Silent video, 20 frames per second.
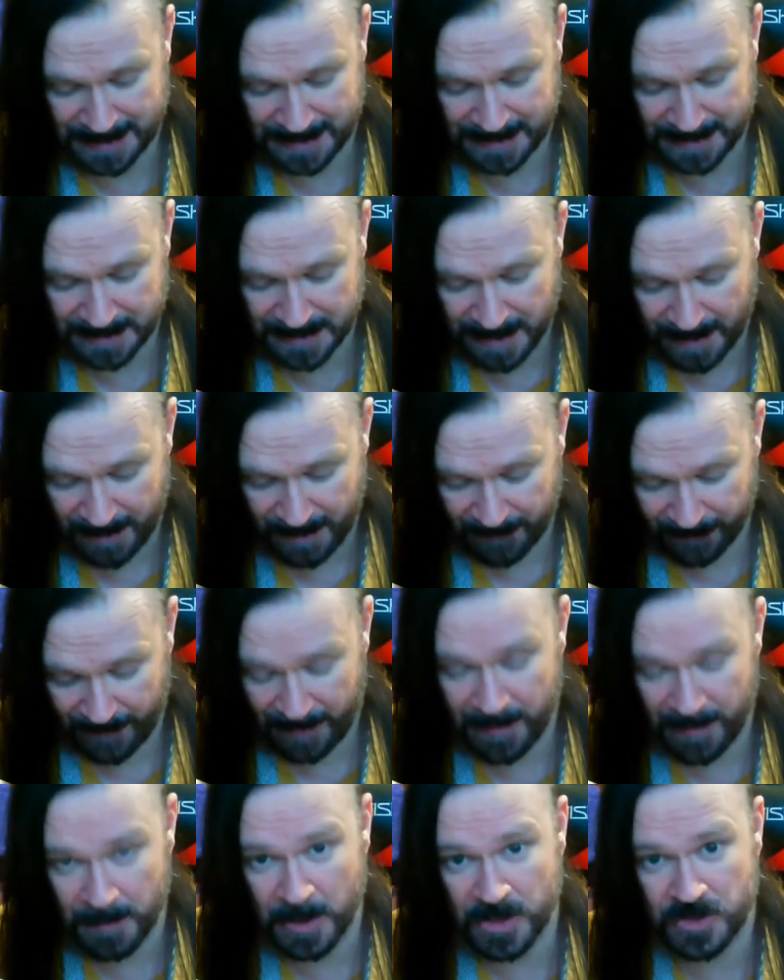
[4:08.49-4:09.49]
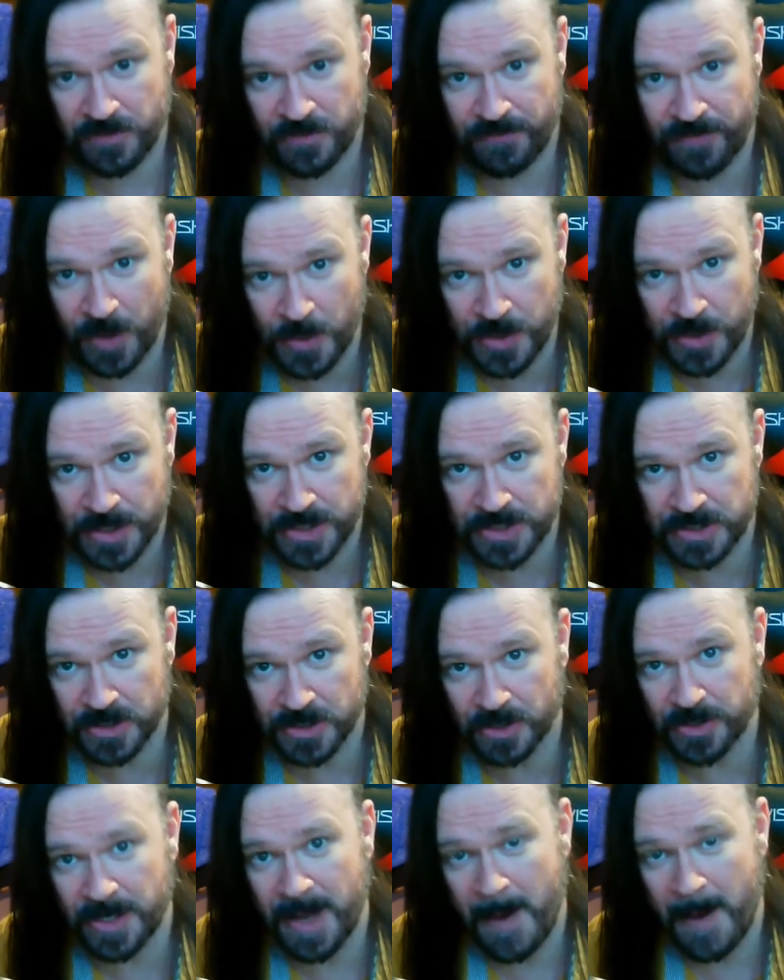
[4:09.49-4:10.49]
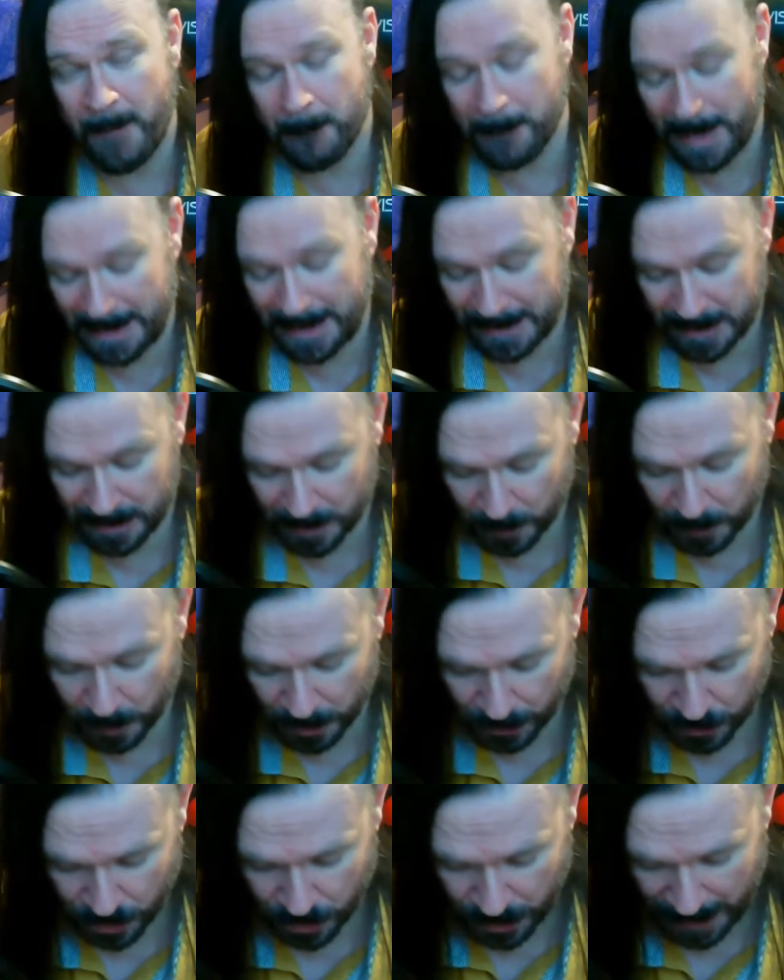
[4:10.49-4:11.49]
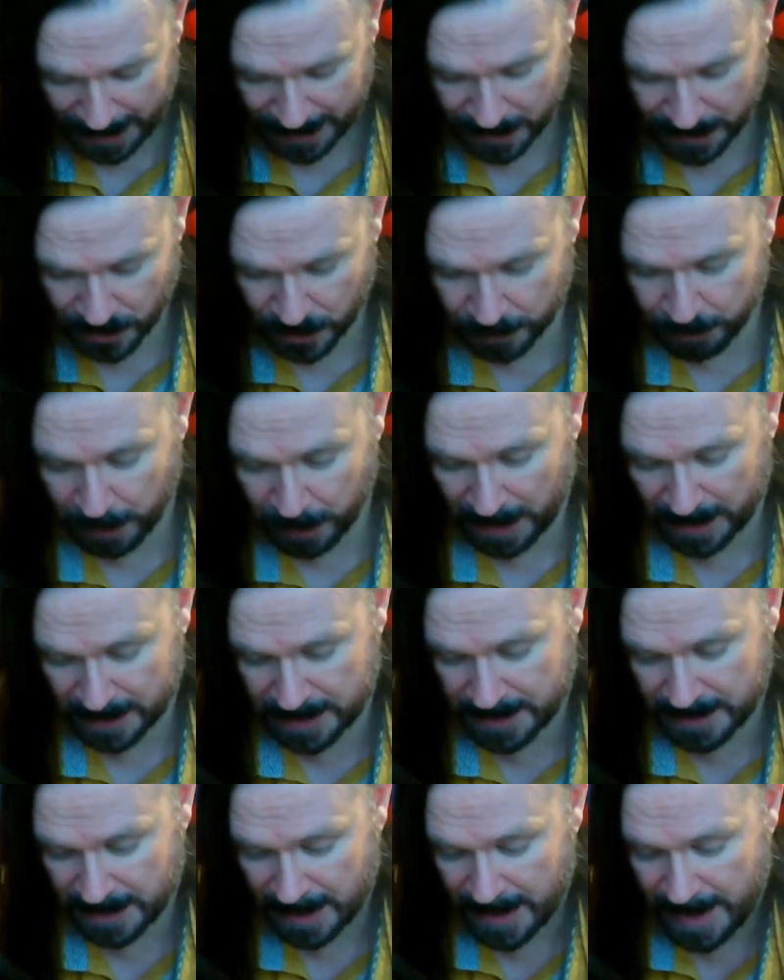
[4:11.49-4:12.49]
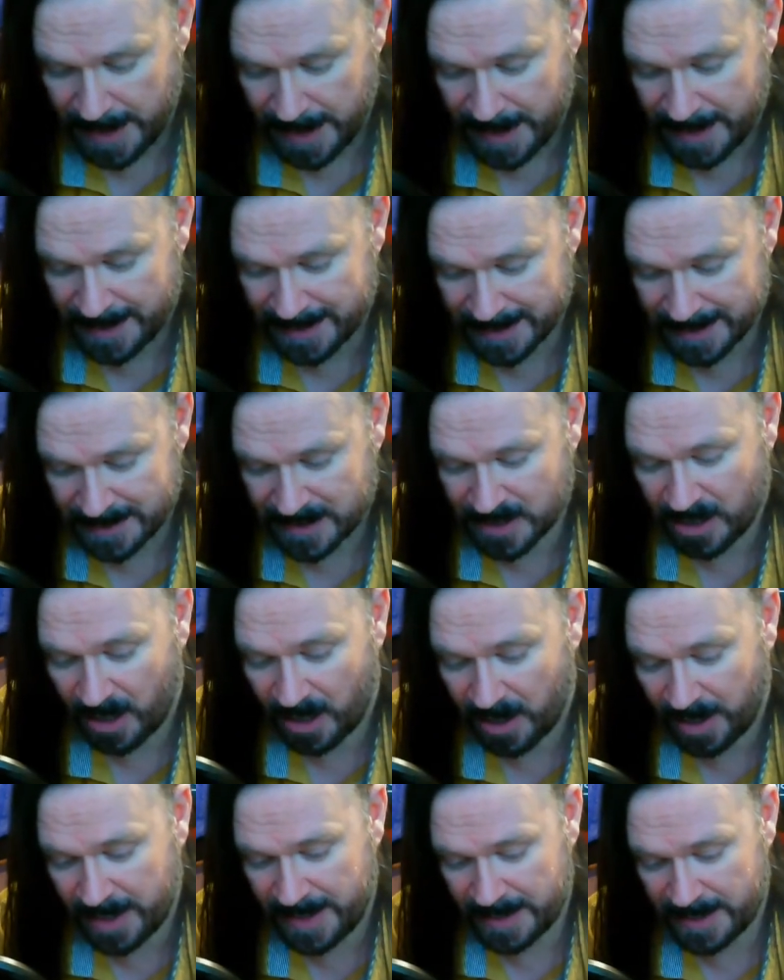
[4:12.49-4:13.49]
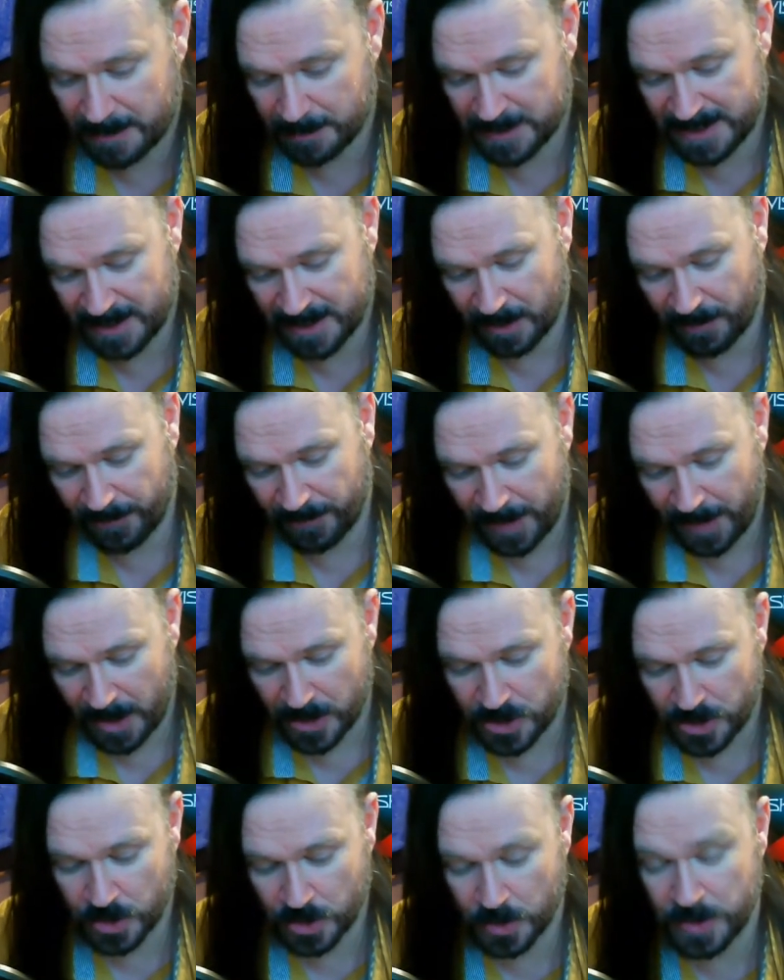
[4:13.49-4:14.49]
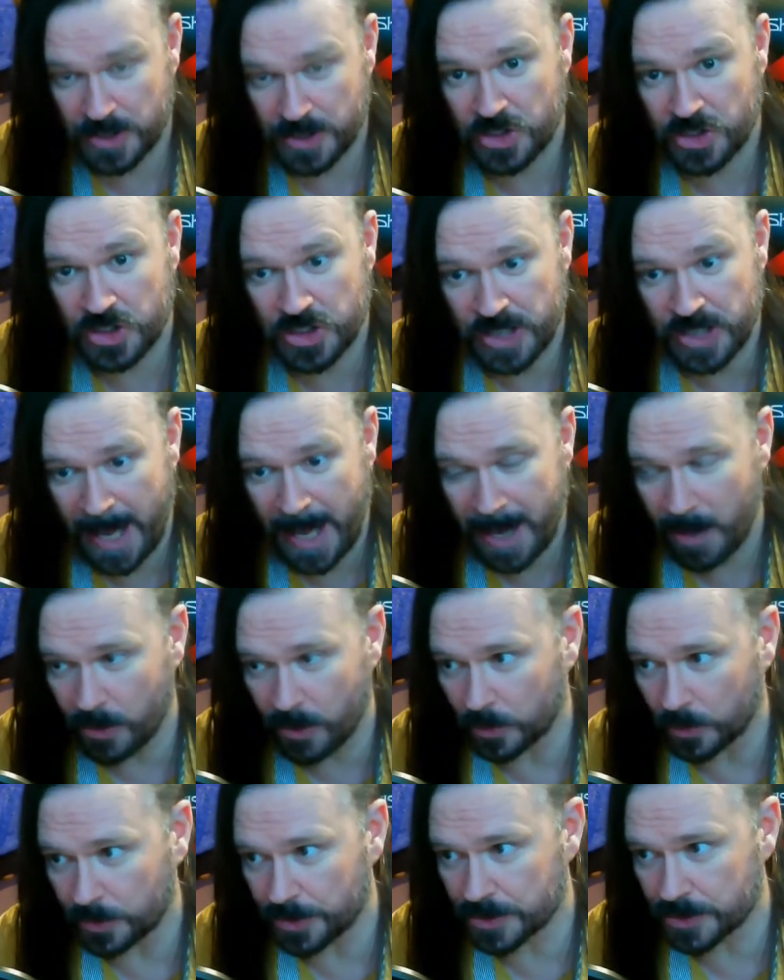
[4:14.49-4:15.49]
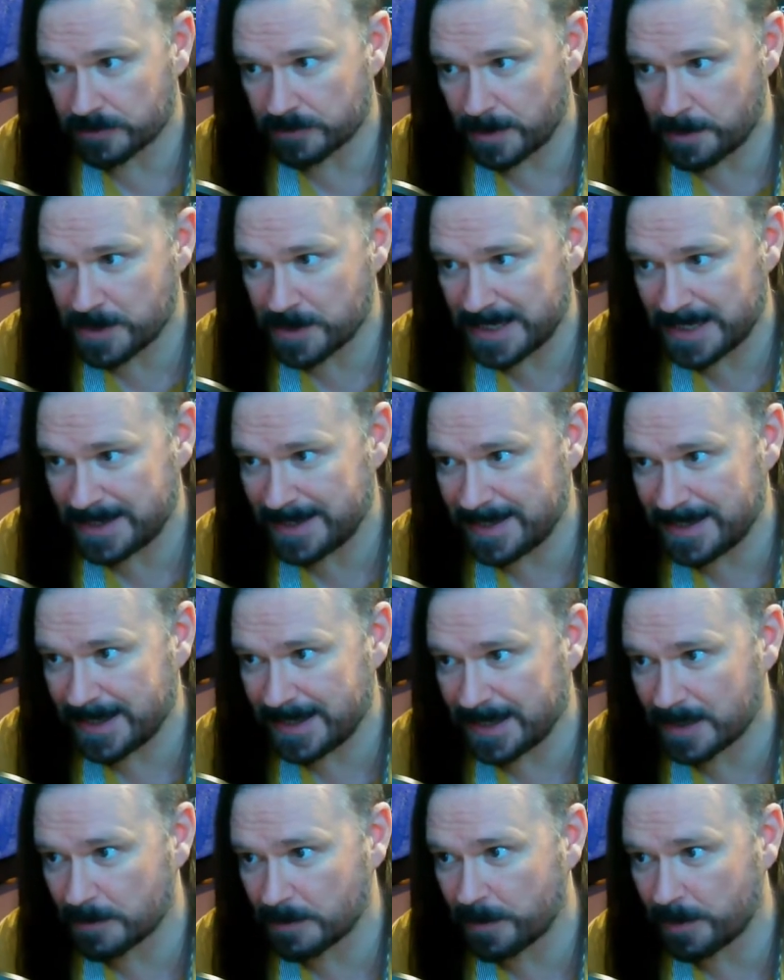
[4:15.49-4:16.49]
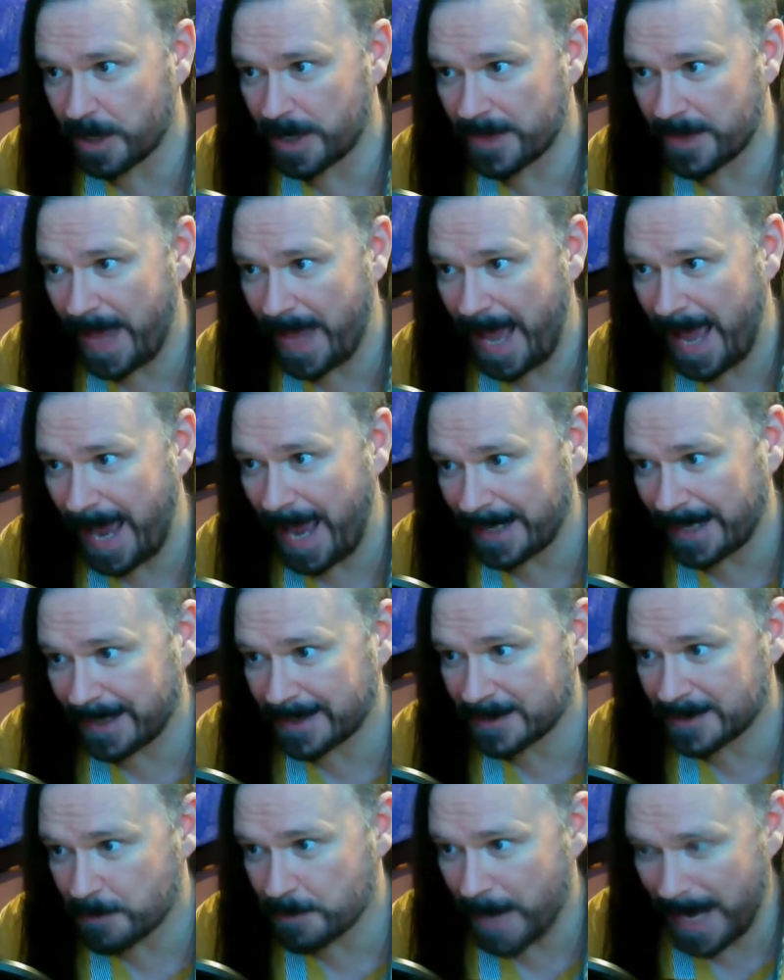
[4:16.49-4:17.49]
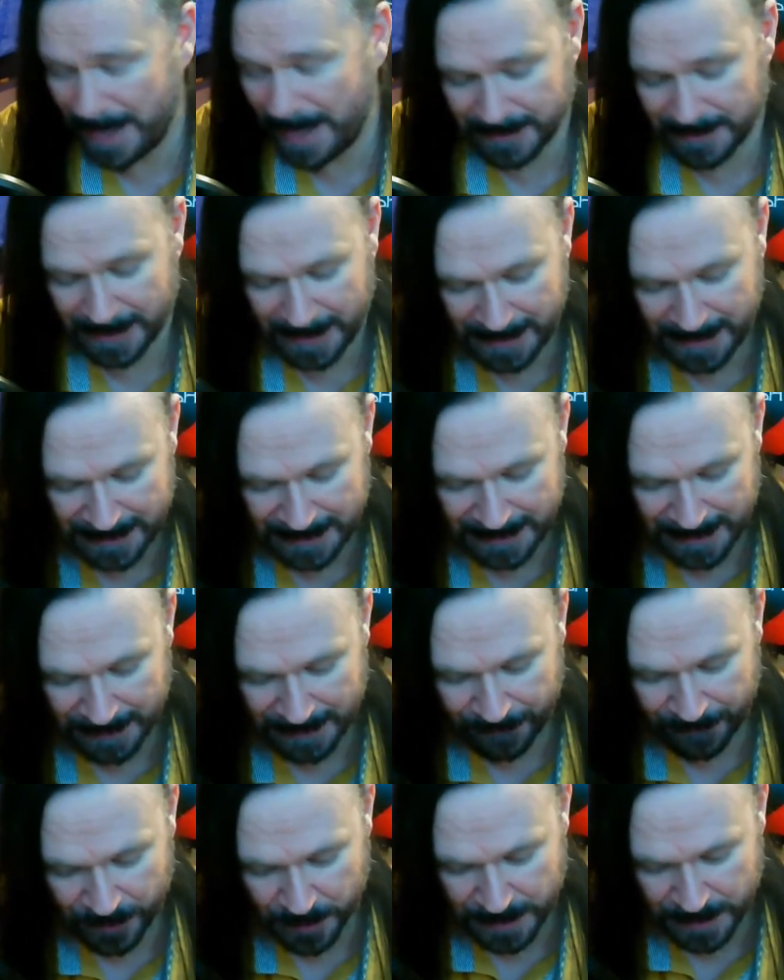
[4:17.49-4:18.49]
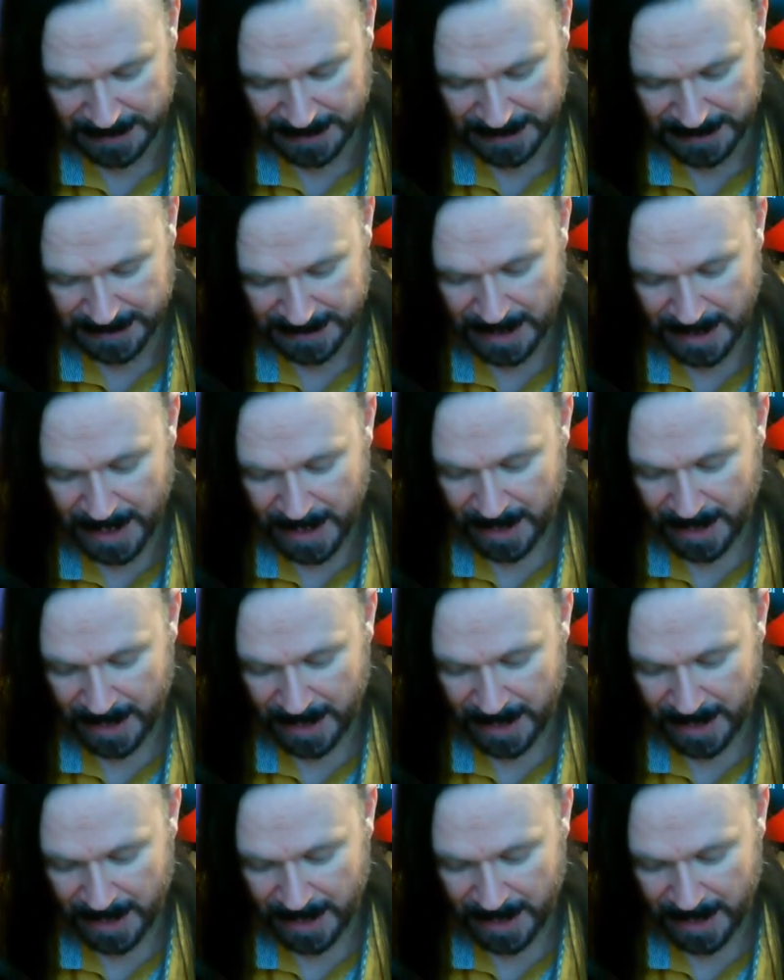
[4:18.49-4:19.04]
He's very much focused on making the world change, but he has tied himself to his shareholders, represented here by the Hanged Man, the hidden influences.